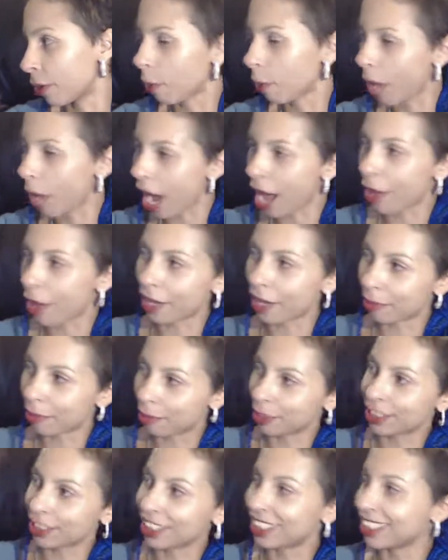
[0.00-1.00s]
wow, that
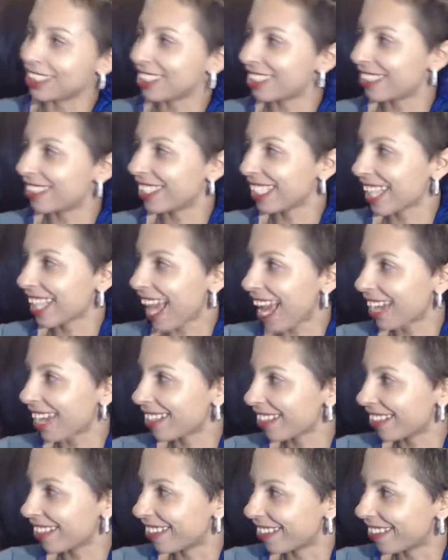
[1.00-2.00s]
person is doing that,
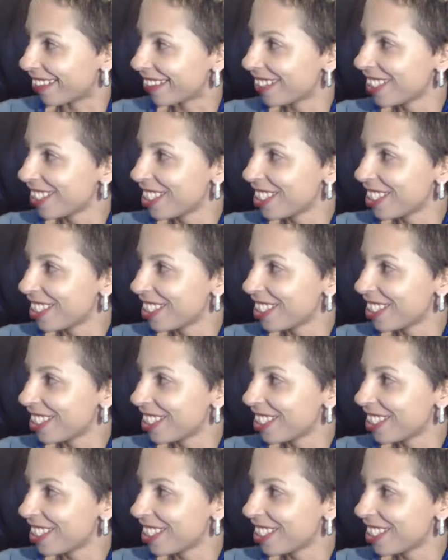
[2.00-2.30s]
you know.